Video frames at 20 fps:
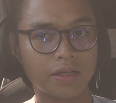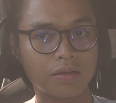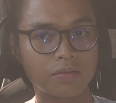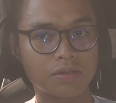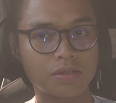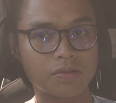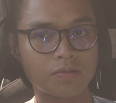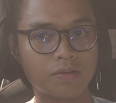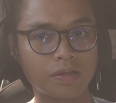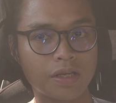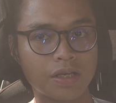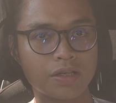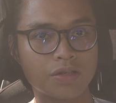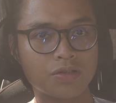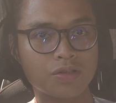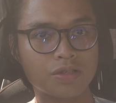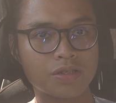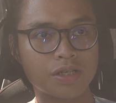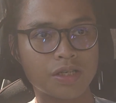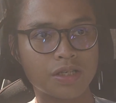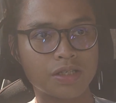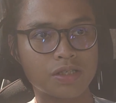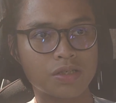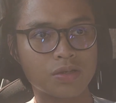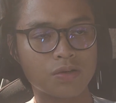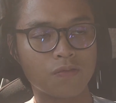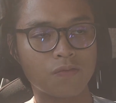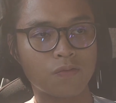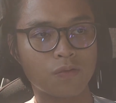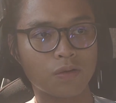It was really interesting.
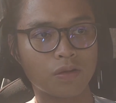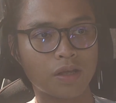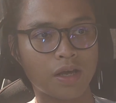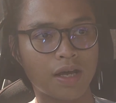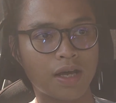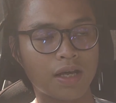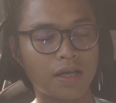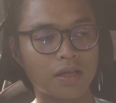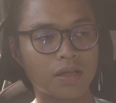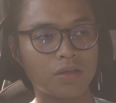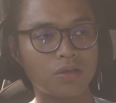So for that,